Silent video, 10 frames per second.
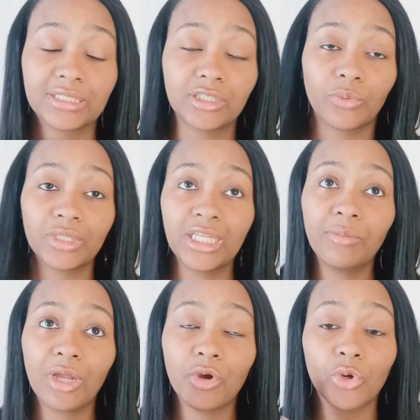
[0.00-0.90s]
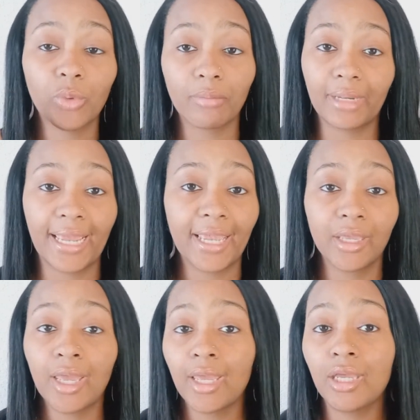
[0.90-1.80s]
So with them, they're going to wear black
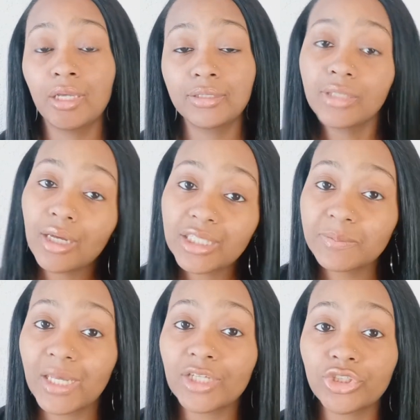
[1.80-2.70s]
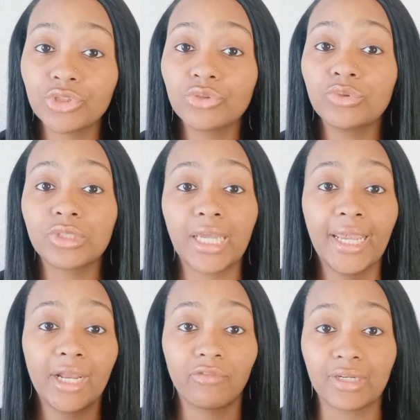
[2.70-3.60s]
tux, black shoes,
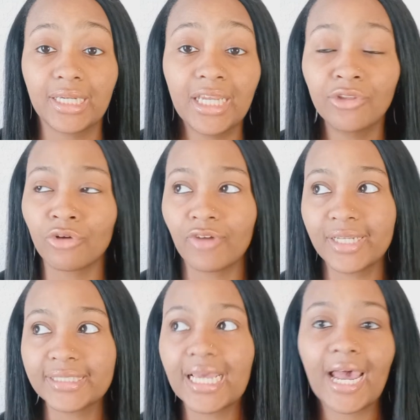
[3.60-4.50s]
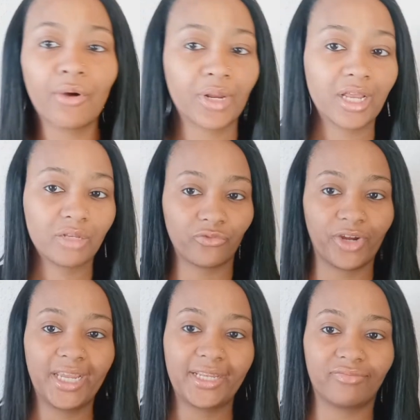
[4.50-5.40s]
and a red, either a red tie or that
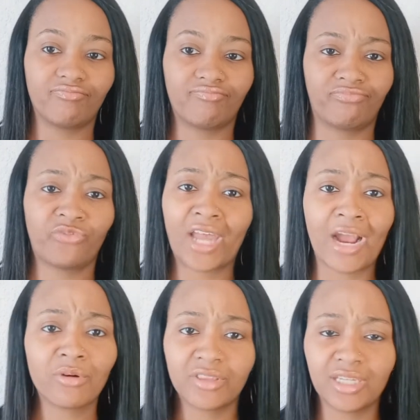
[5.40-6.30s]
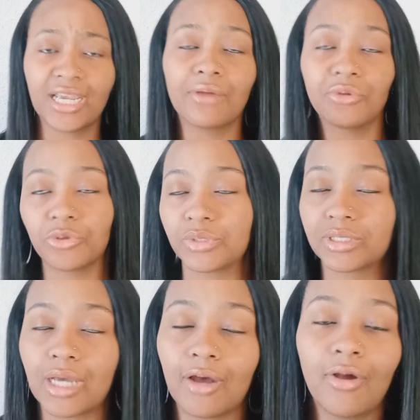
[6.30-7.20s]
red flower thing. I don't know what it's
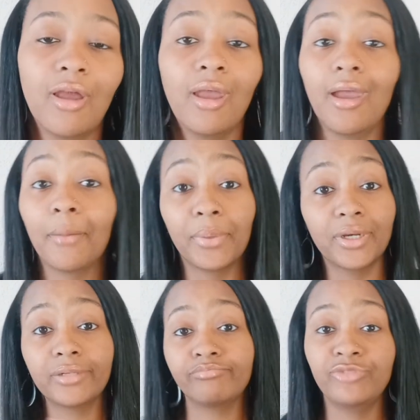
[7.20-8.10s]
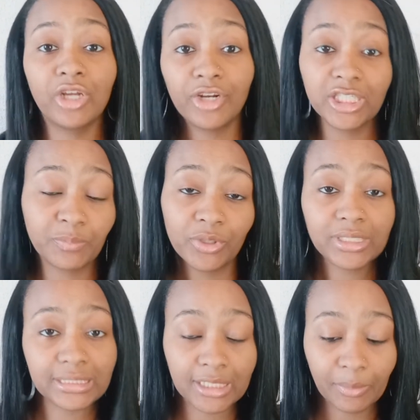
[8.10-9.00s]
called. But, you know, that's pretty
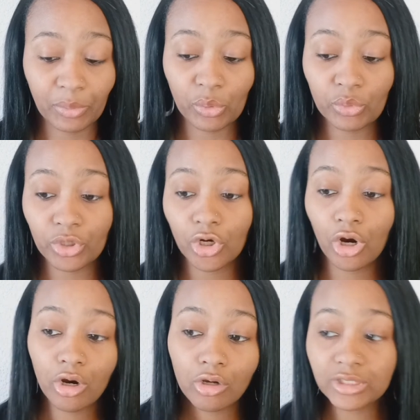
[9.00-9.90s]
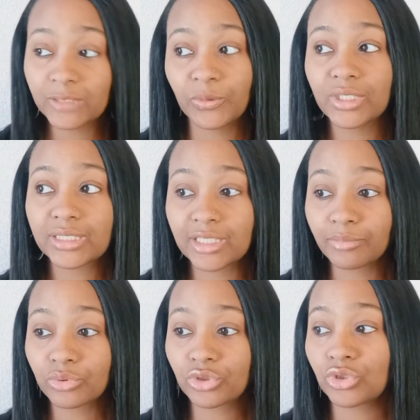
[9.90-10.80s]
simple. The girls is pretty
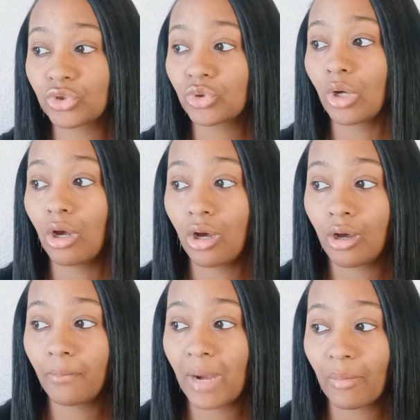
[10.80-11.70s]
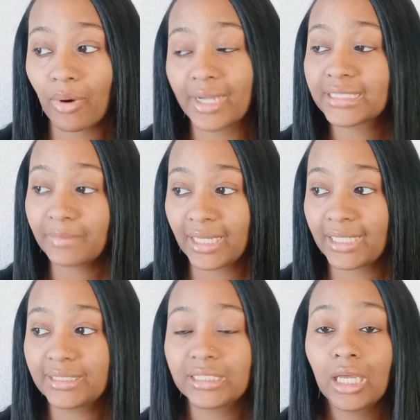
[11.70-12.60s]
simple, too, um, by
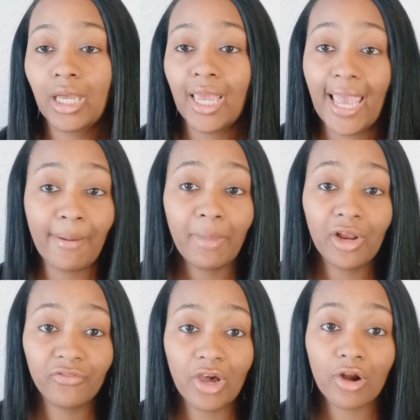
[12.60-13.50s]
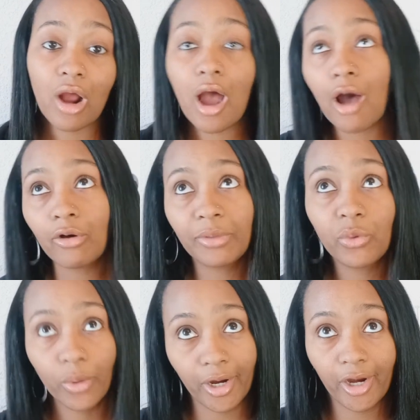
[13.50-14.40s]
bridesmaids. And maid of honor all will be
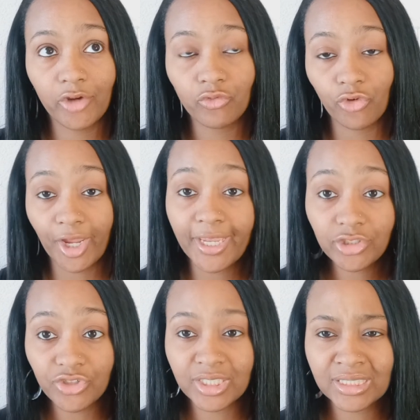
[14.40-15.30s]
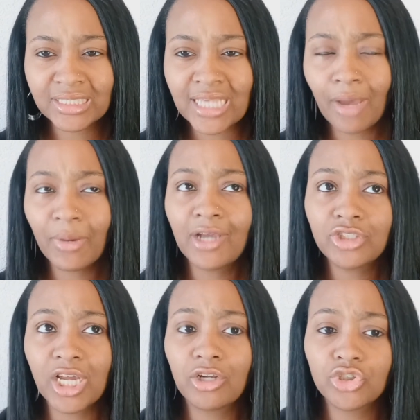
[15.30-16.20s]
wearing red dresses. I'm not
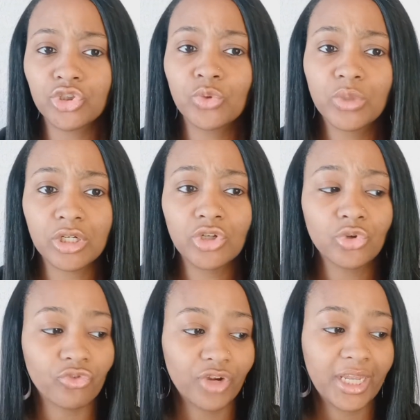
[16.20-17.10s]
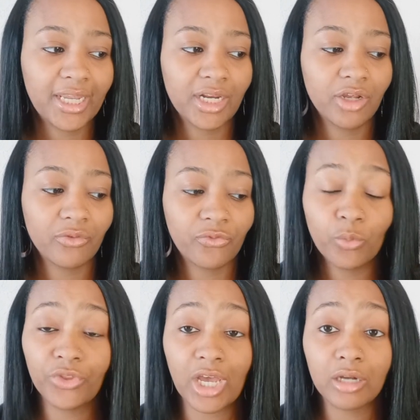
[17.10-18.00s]
entirely sure what color red
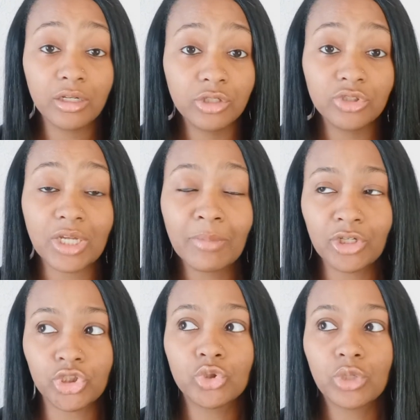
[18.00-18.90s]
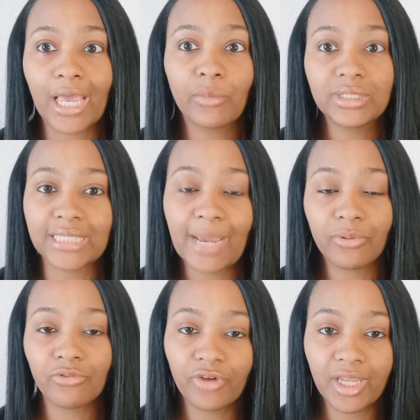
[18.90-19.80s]
with our colors. I'm not sure, like, what type
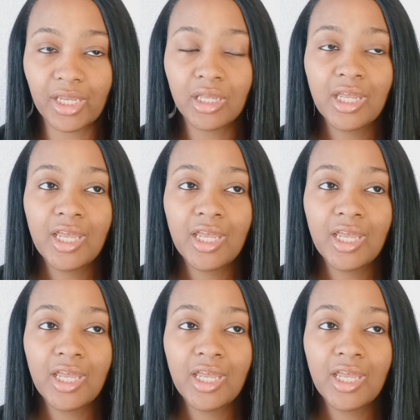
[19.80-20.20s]
of red.